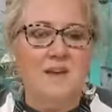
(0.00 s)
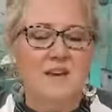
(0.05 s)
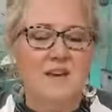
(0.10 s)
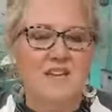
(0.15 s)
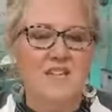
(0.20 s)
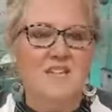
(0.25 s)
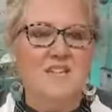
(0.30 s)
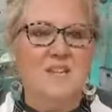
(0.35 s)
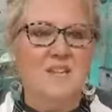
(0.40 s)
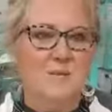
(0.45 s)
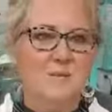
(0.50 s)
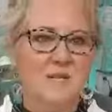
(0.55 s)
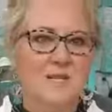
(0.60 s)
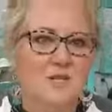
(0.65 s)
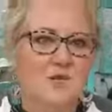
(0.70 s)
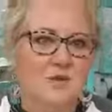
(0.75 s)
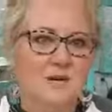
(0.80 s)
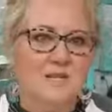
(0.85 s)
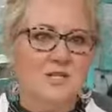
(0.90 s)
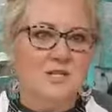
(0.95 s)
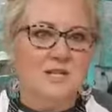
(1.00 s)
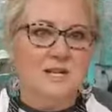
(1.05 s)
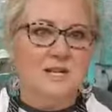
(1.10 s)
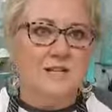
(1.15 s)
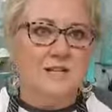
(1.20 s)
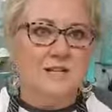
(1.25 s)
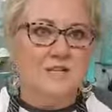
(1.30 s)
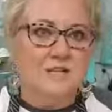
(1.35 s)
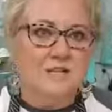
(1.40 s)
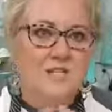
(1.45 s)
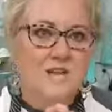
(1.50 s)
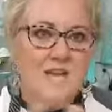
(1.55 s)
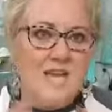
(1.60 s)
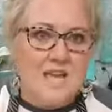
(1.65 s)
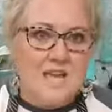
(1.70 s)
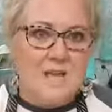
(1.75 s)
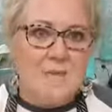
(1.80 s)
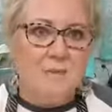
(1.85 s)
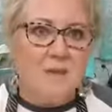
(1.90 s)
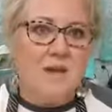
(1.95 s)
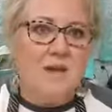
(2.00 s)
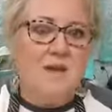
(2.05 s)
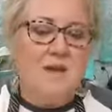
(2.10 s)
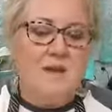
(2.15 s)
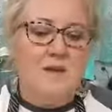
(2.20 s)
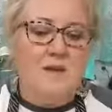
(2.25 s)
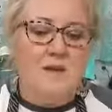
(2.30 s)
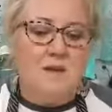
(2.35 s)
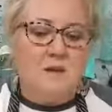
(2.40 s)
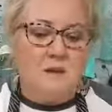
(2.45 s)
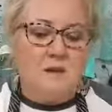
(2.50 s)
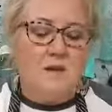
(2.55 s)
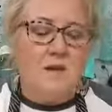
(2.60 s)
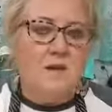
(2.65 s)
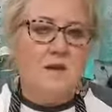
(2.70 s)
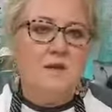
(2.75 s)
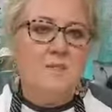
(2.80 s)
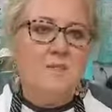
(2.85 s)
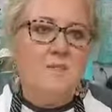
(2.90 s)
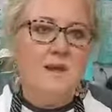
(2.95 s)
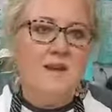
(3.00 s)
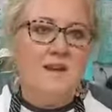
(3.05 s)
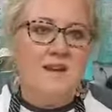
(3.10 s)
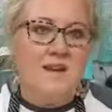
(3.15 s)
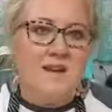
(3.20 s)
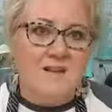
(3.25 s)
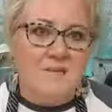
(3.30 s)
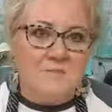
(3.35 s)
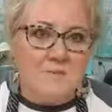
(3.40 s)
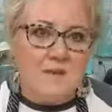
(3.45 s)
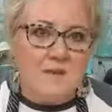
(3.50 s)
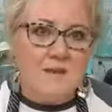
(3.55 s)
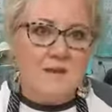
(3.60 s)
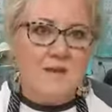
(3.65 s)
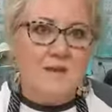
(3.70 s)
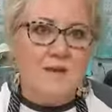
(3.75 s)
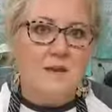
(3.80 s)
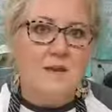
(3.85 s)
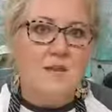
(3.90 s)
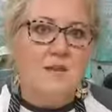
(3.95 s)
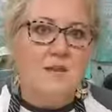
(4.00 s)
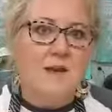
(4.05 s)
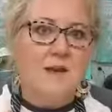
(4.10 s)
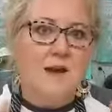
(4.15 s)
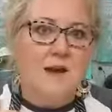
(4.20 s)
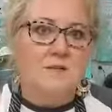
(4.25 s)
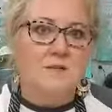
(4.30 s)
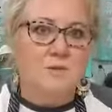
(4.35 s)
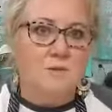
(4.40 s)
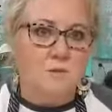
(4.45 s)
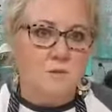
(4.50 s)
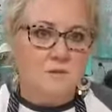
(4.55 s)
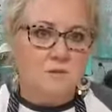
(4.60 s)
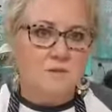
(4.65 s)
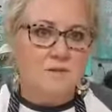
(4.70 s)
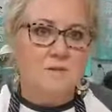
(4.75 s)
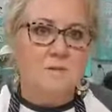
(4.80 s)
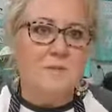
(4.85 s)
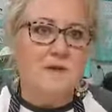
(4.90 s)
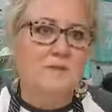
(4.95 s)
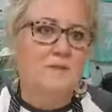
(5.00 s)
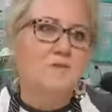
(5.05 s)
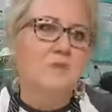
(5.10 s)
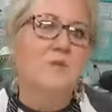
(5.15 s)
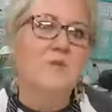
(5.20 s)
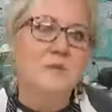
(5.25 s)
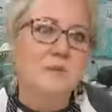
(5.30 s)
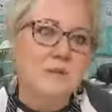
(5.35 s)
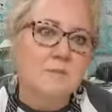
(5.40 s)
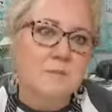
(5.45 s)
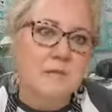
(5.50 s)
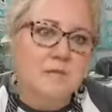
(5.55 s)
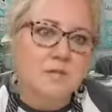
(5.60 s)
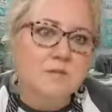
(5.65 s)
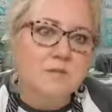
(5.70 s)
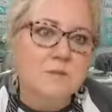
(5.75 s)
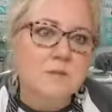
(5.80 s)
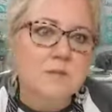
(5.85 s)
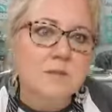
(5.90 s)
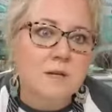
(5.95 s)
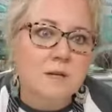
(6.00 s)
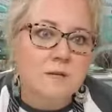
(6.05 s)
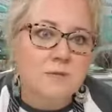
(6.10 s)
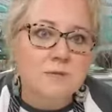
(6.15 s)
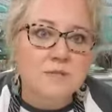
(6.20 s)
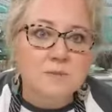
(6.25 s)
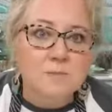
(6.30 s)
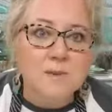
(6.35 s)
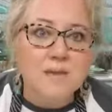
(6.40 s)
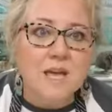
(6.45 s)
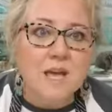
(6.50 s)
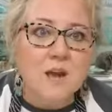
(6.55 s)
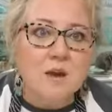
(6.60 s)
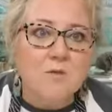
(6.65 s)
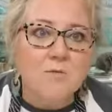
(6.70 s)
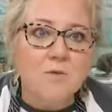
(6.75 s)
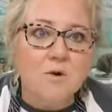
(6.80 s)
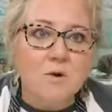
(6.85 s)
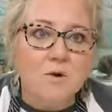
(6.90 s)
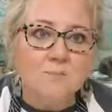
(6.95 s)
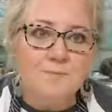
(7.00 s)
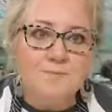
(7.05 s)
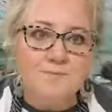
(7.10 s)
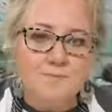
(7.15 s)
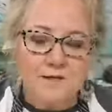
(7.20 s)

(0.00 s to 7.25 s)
it's going to be stretched out of shape and it may not be the actual symmetrical image. So just be careful.